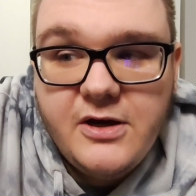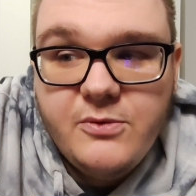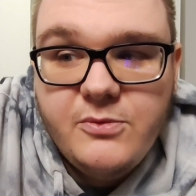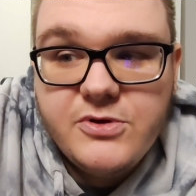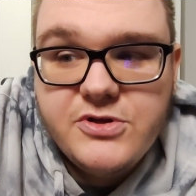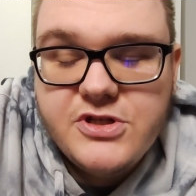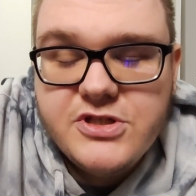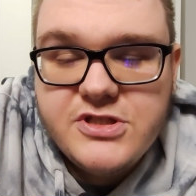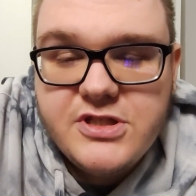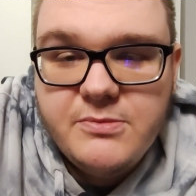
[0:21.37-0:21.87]

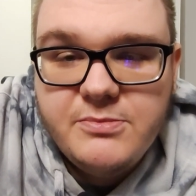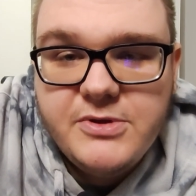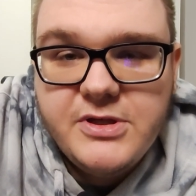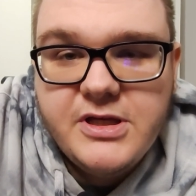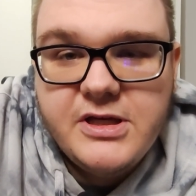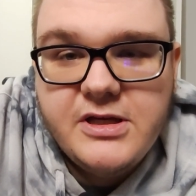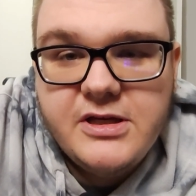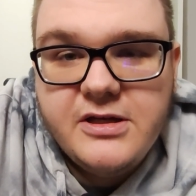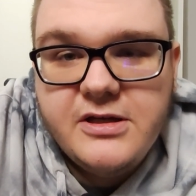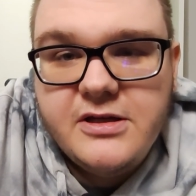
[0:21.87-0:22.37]
which is
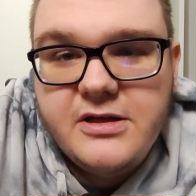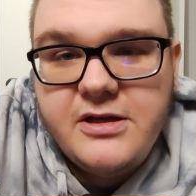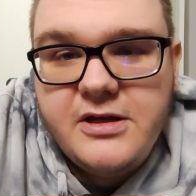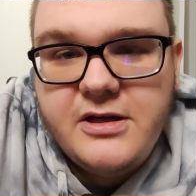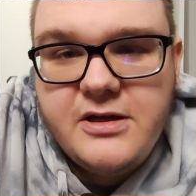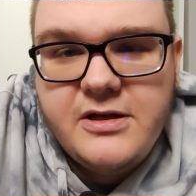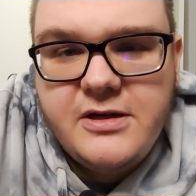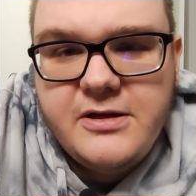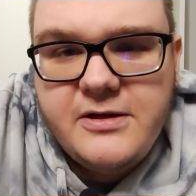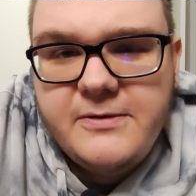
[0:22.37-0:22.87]
something
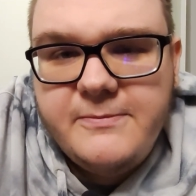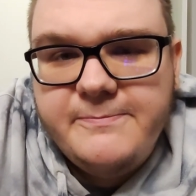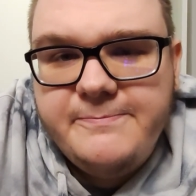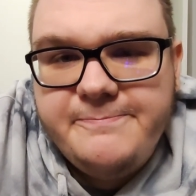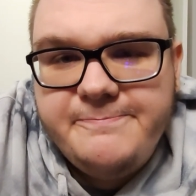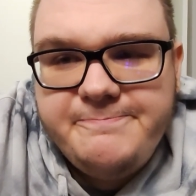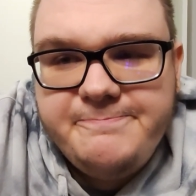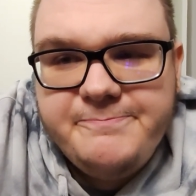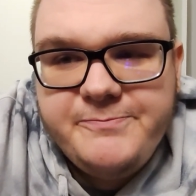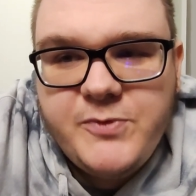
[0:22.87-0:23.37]

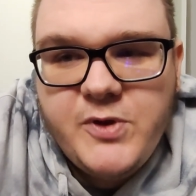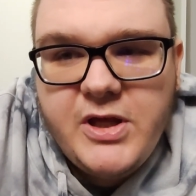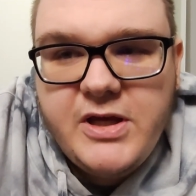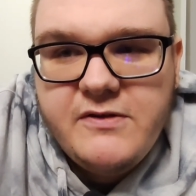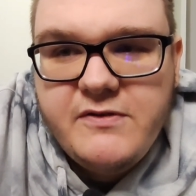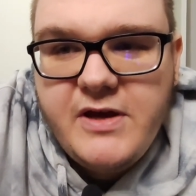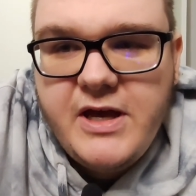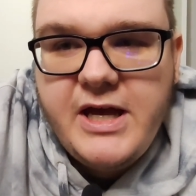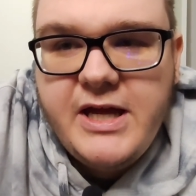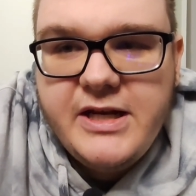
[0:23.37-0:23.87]

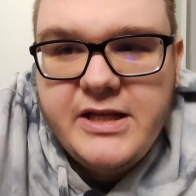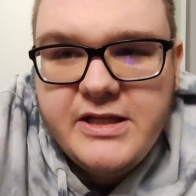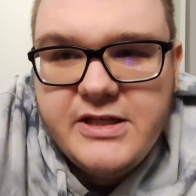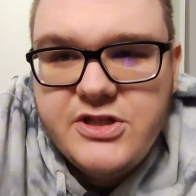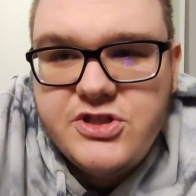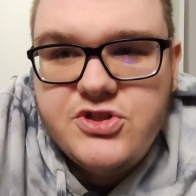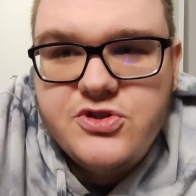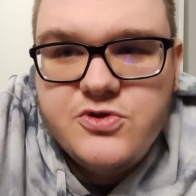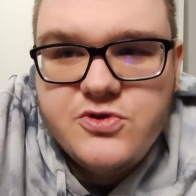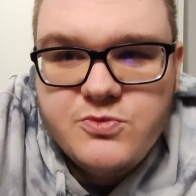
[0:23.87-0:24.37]
I've had
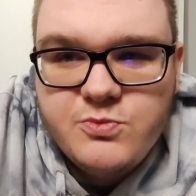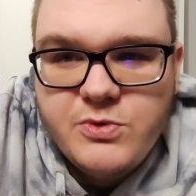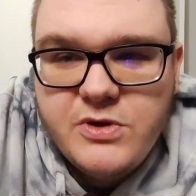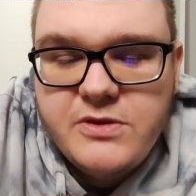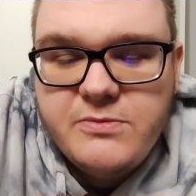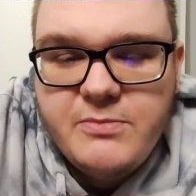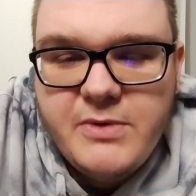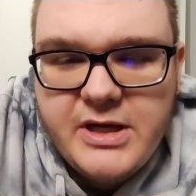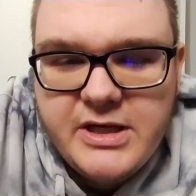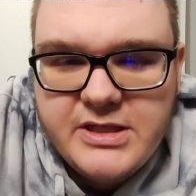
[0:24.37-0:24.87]
issues
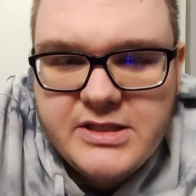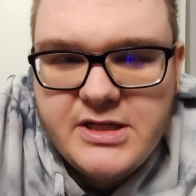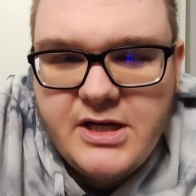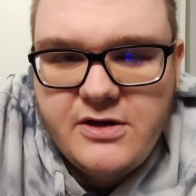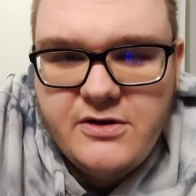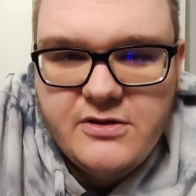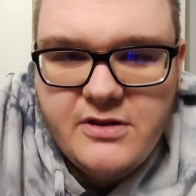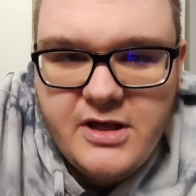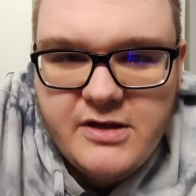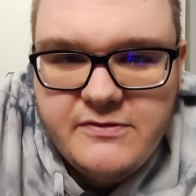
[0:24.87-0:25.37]
with my
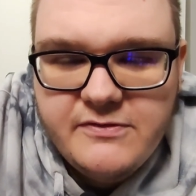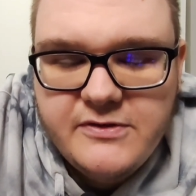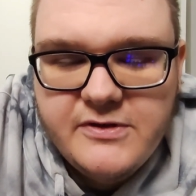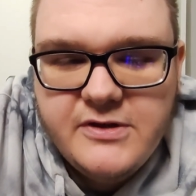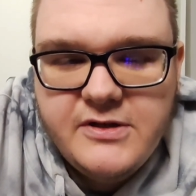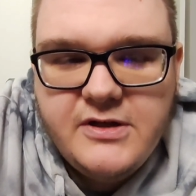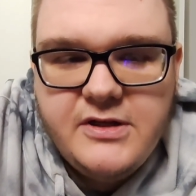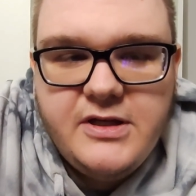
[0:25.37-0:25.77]
entire life.